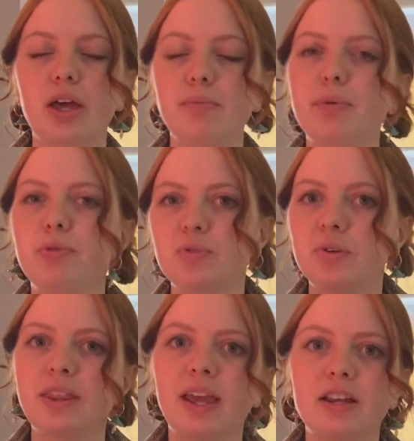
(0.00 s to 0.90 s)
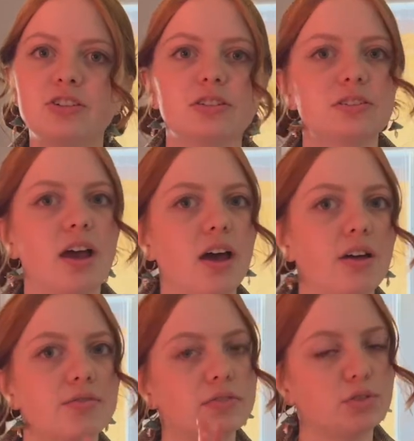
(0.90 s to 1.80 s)
people between the ages
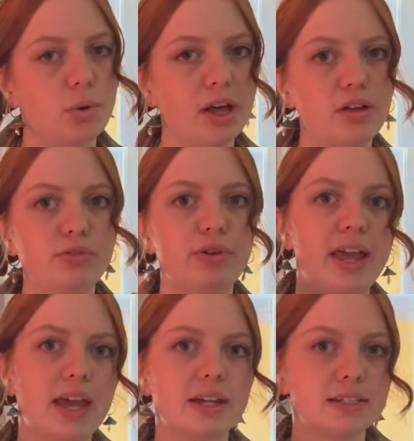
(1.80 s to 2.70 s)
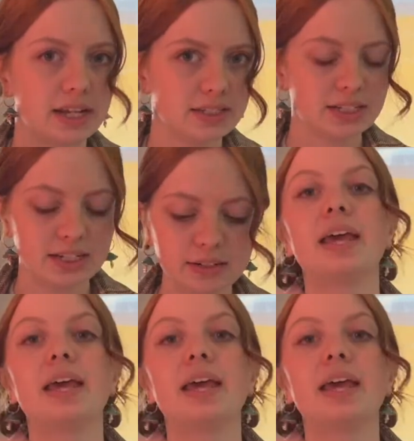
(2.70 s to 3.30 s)
of 12 and 18.